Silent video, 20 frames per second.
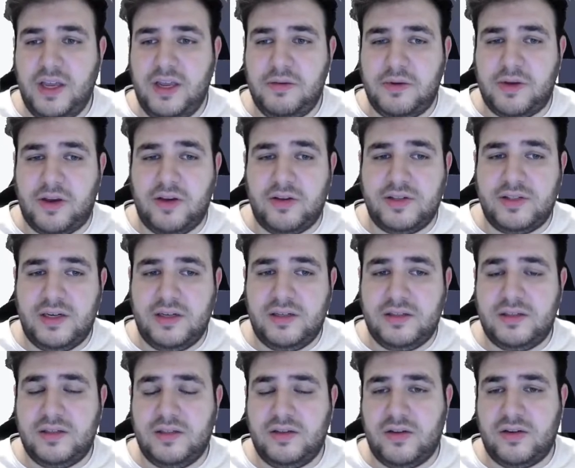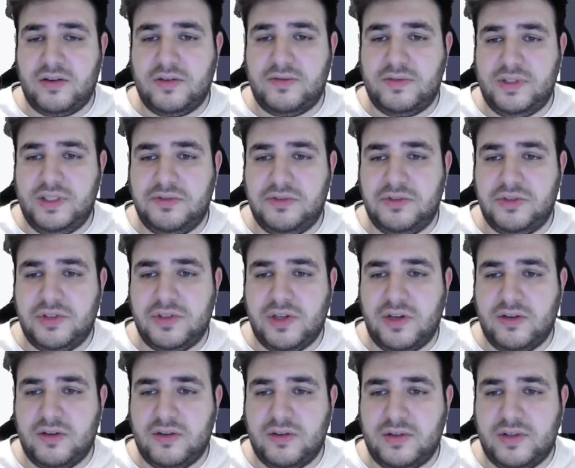because there's a lot of leavers
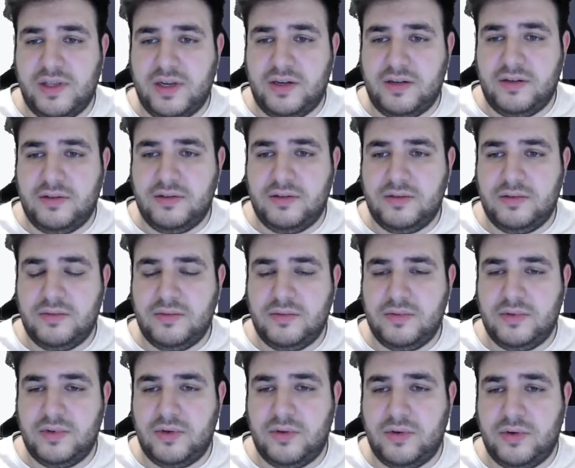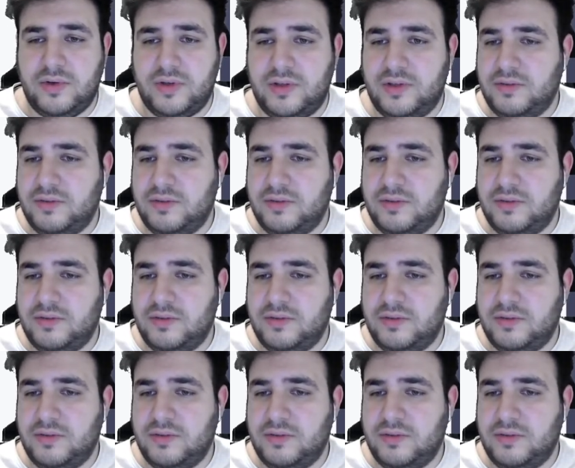out there, or